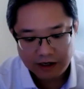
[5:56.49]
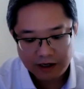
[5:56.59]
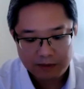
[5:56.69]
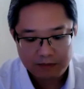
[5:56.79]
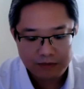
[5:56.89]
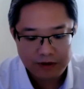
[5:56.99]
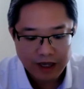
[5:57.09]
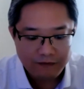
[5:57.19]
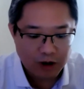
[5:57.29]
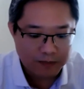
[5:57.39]

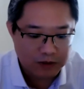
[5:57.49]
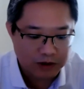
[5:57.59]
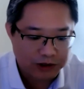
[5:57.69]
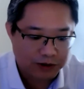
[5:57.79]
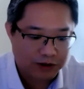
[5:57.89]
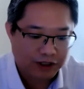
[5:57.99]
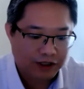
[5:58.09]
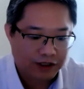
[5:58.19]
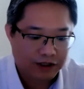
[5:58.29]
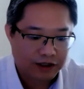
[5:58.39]
DevOps
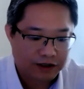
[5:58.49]
usually